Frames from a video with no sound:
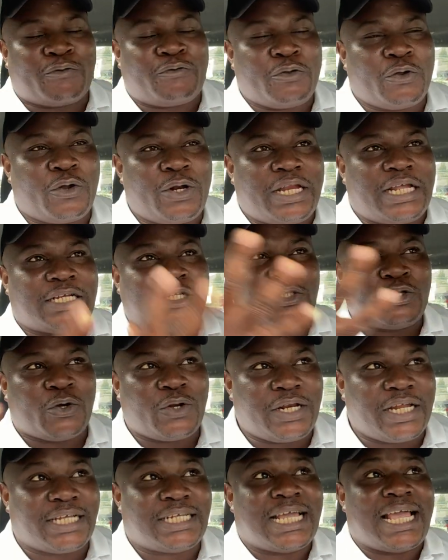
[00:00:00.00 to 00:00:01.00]
of
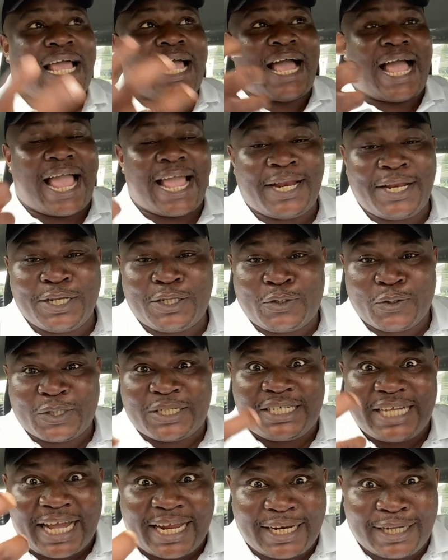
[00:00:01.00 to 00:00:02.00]
knowledge. I need to
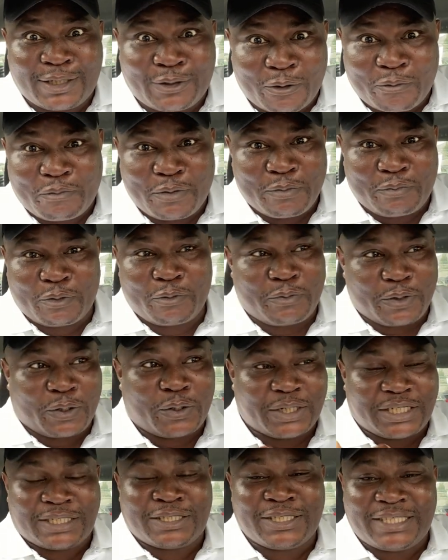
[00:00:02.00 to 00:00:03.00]
share it to people
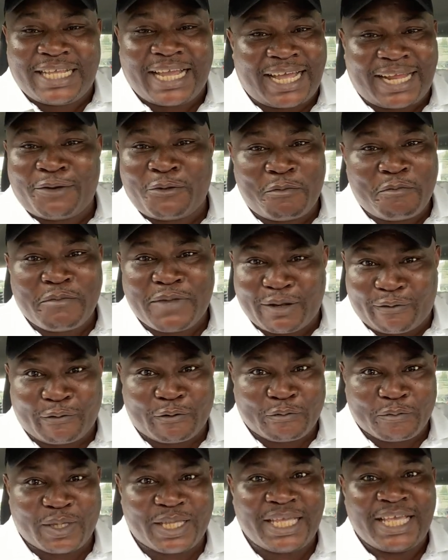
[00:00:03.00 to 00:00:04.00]
because they are not made
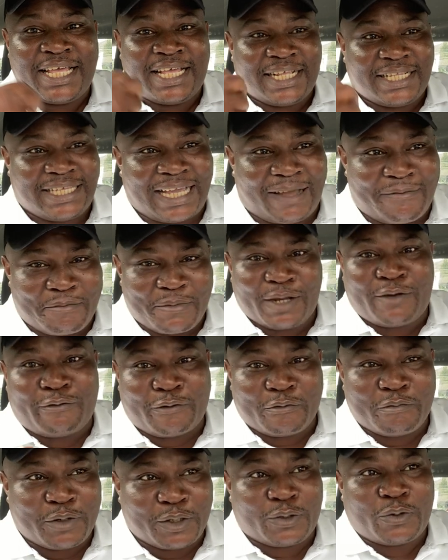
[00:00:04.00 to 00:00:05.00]
for me. They are made
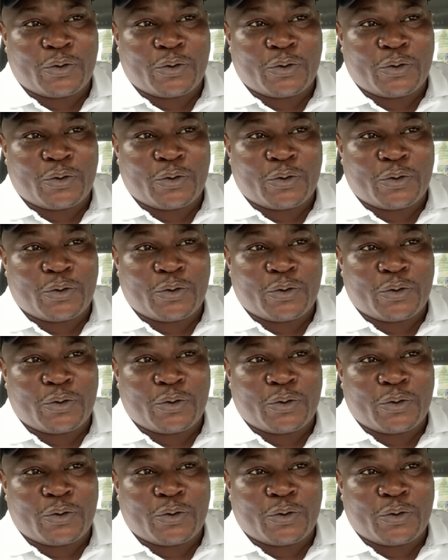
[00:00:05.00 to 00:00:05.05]
for me